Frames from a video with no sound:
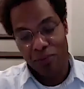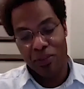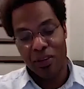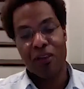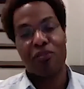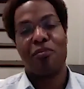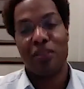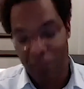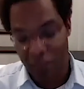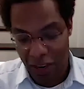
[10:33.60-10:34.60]
government
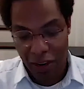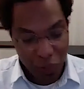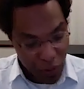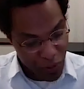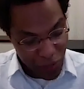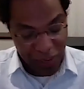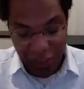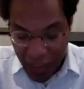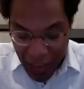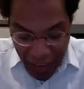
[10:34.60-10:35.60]
kind of hoisted it
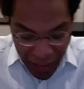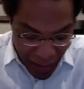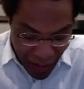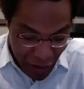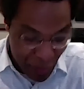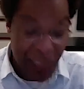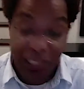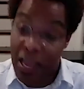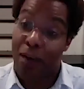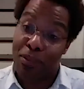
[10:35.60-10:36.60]
on everybody's
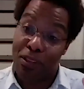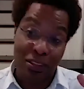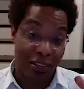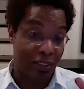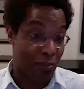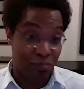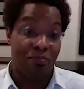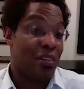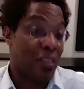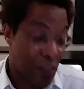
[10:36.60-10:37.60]
lap that this is
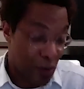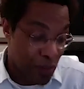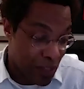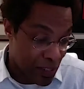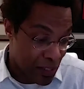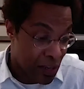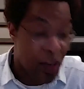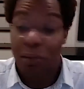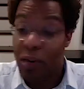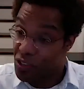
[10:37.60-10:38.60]
that this
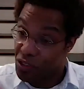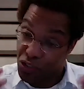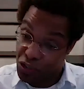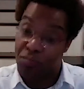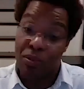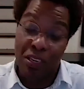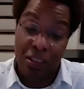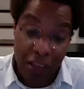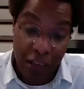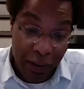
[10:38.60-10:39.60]
accommodation should be
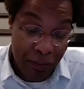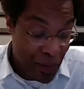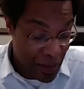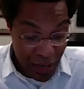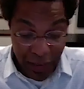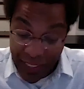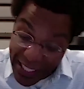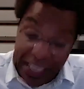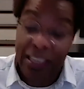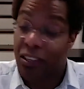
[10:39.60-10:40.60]
kind of
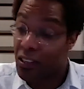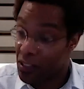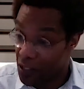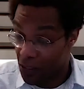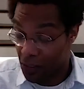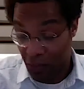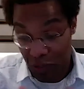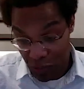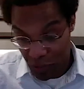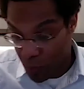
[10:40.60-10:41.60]
extended to
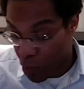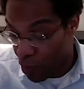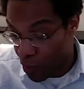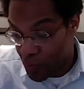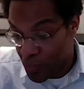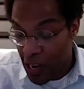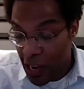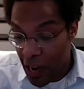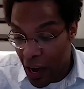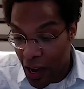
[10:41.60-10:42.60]
borrowers.
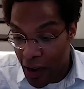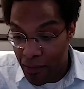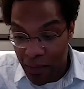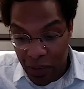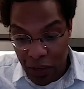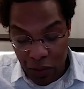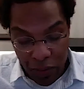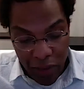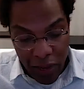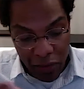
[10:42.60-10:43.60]

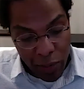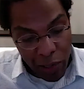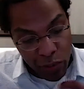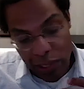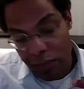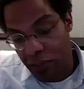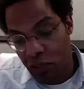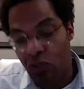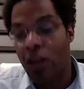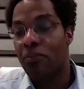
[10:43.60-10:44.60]
Everybody was left
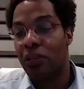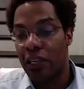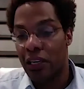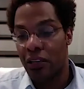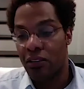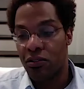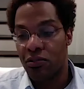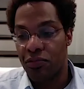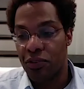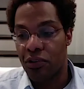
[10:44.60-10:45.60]
scrambling to
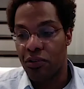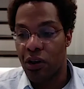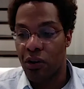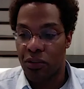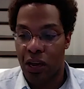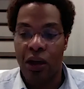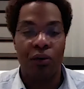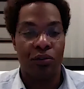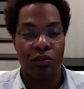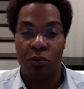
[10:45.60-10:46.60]
figure out
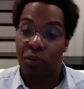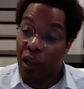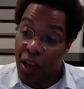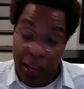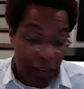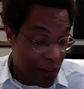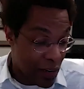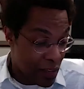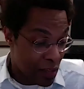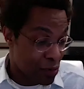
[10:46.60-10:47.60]
how to apply,
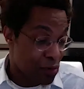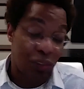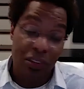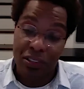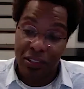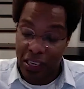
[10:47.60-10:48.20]
and they were doing this